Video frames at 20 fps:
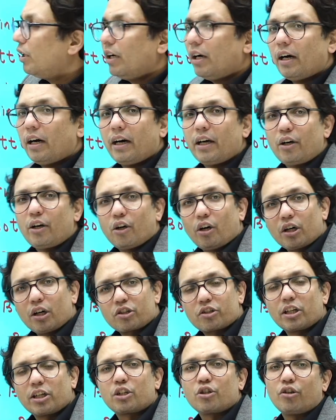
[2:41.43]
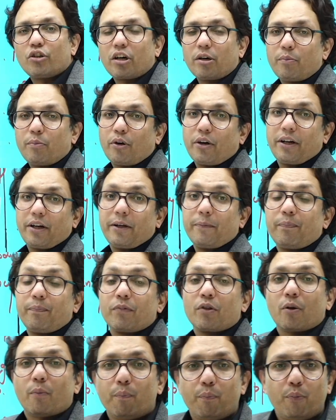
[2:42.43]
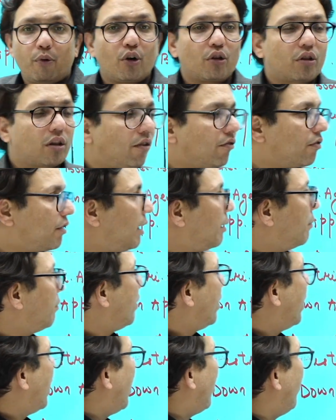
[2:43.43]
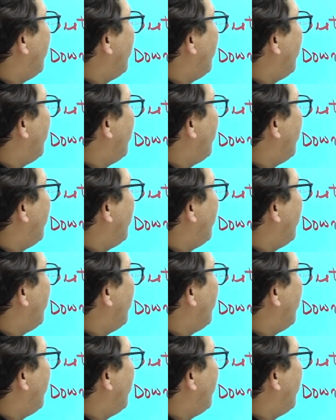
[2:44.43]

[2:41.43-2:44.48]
a non-statutory body. Both of them have